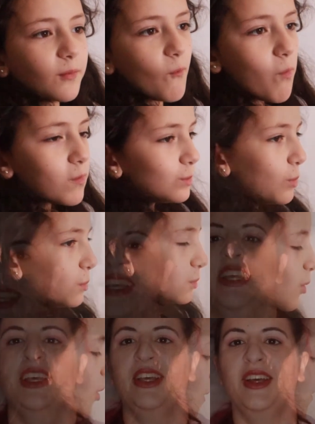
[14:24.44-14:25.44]
Okay.
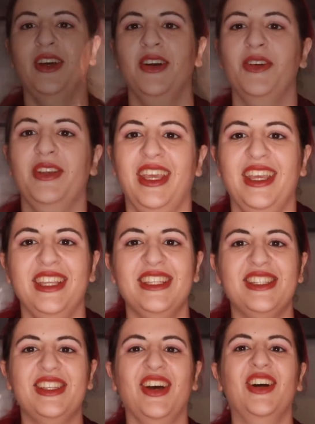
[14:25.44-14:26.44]
Okay,
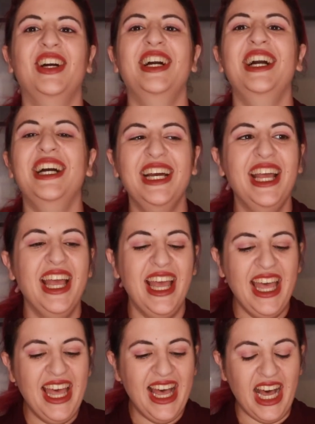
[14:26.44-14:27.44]
so
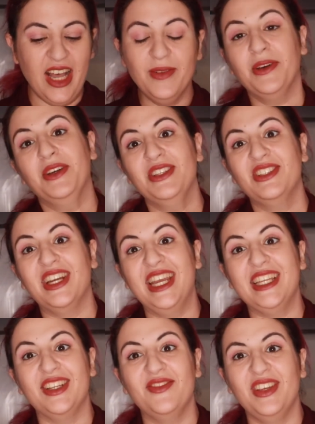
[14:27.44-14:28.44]
I'm going to try it
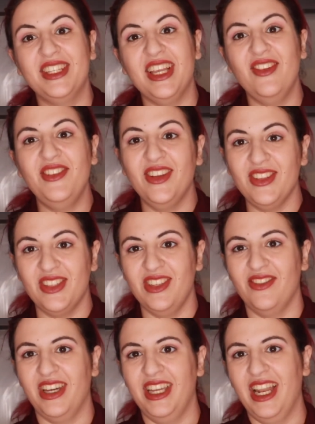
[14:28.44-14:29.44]
out myself now to see
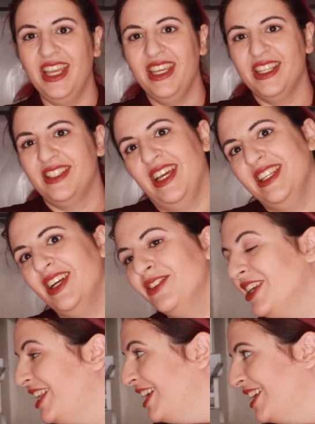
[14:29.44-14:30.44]
if I like it. I doubt
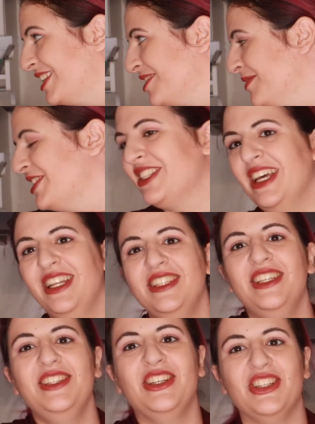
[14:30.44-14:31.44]
I like it as much as Anna
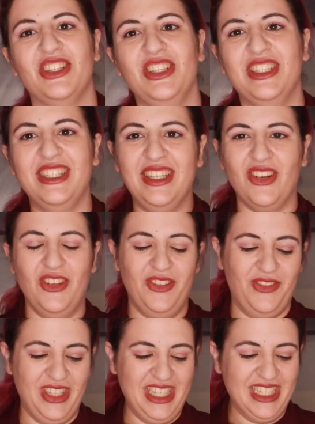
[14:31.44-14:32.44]
did because she's
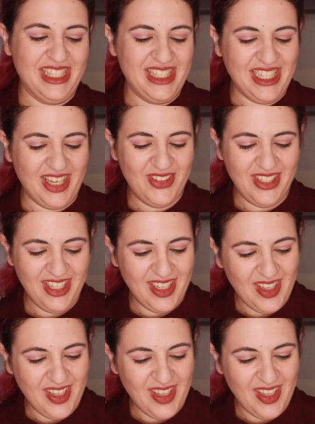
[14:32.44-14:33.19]
gulping it down.